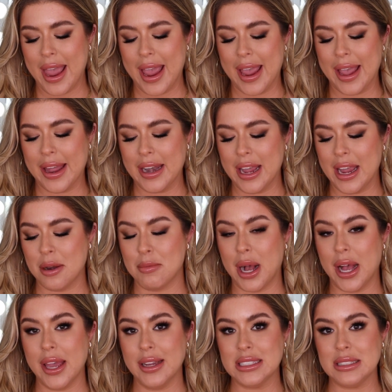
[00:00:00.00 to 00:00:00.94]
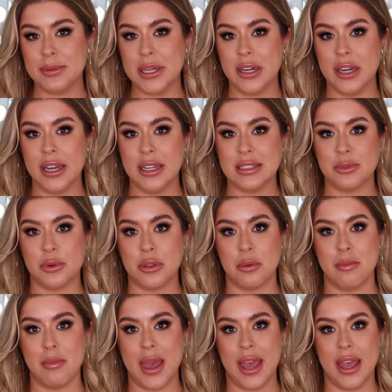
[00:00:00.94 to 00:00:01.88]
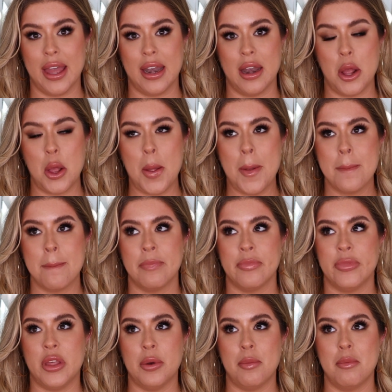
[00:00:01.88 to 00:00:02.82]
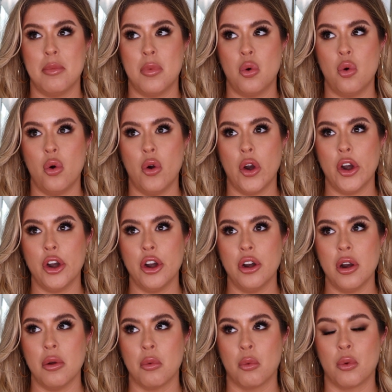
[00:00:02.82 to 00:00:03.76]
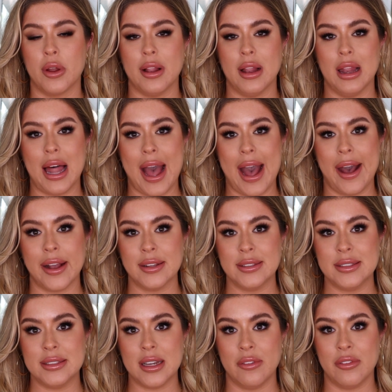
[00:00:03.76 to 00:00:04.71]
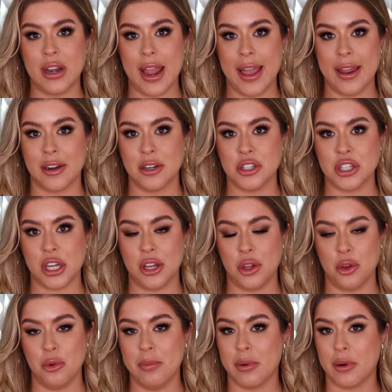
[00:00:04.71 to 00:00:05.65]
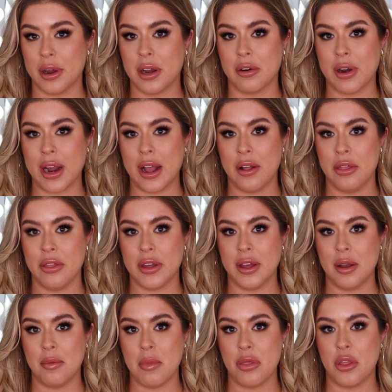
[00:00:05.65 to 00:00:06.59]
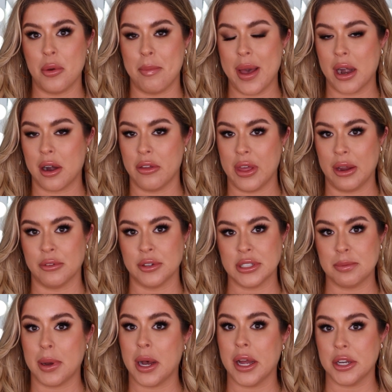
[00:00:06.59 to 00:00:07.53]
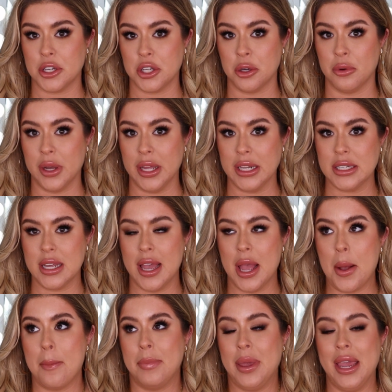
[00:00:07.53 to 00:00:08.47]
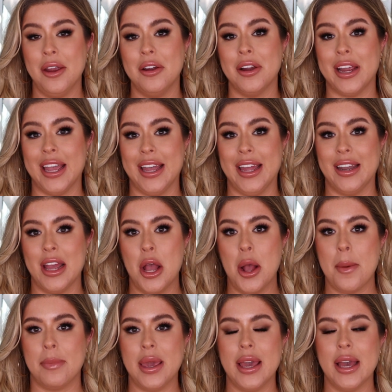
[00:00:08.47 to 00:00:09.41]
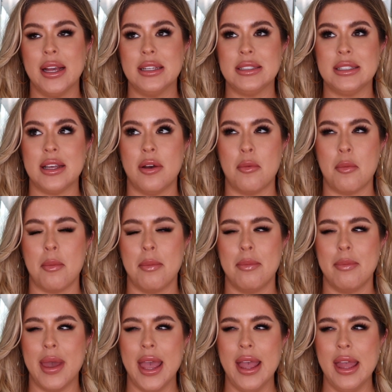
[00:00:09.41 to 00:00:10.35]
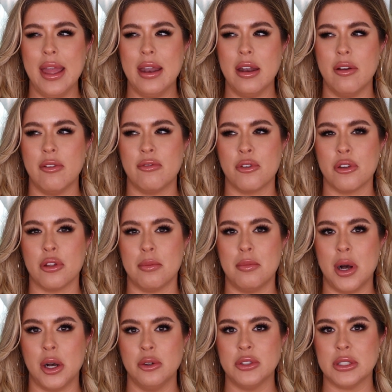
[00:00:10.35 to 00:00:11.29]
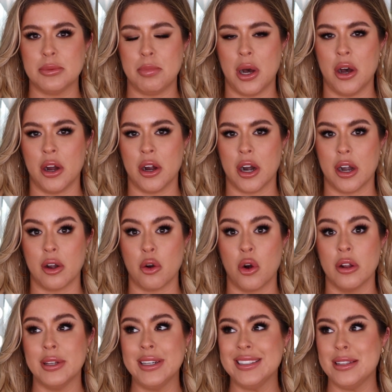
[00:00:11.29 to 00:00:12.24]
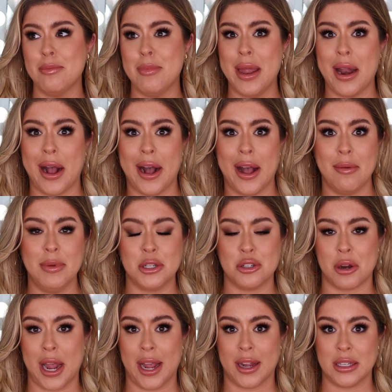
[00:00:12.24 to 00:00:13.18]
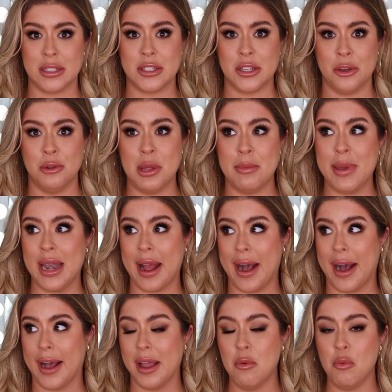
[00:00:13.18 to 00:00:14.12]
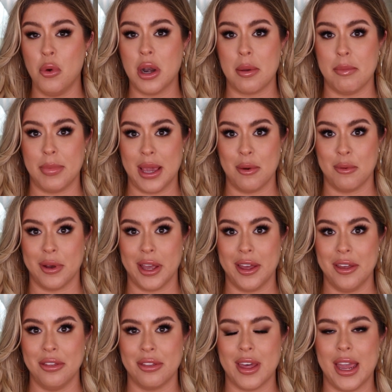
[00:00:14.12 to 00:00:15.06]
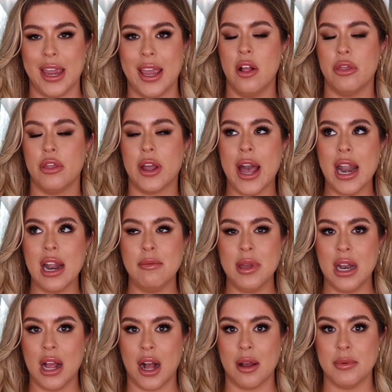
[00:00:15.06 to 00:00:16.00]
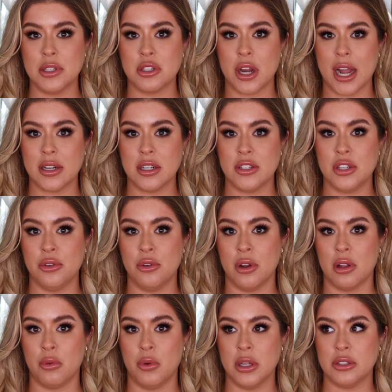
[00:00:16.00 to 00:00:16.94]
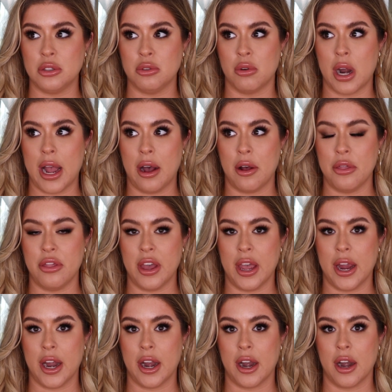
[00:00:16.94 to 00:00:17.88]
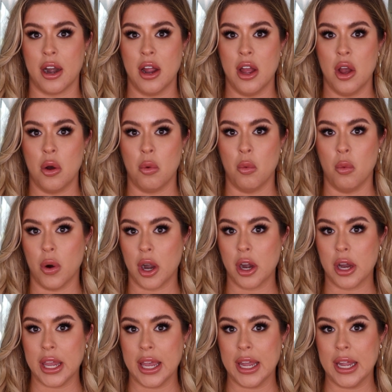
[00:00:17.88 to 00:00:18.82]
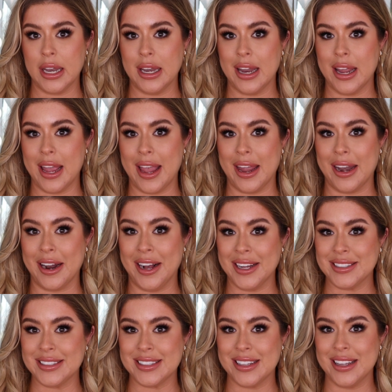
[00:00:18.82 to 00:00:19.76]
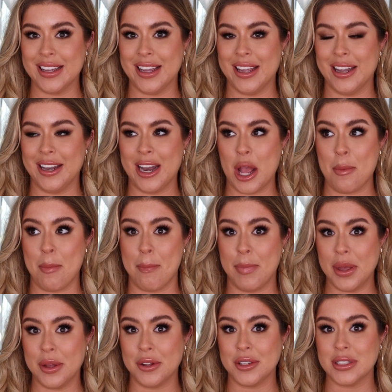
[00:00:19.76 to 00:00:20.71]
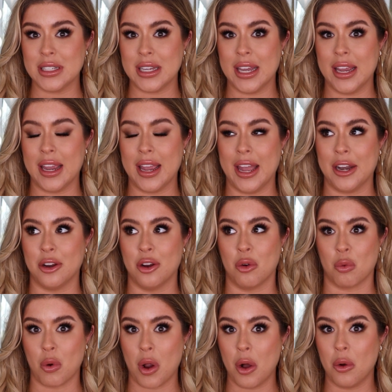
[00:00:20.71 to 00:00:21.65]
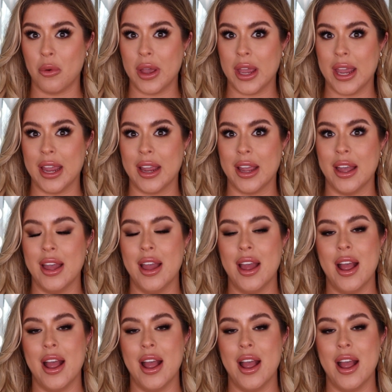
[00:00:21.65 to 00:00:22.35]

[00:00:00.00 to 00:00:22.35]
And in my experience with men, the more relaxed of an energy you bring around them, the better they respond to it. Period. Because men, for the most part, or at least the men I'm attracted to, the men I want to be with, the kind of men I'm attracted to are the ones who are out there working and hustling and building and growing.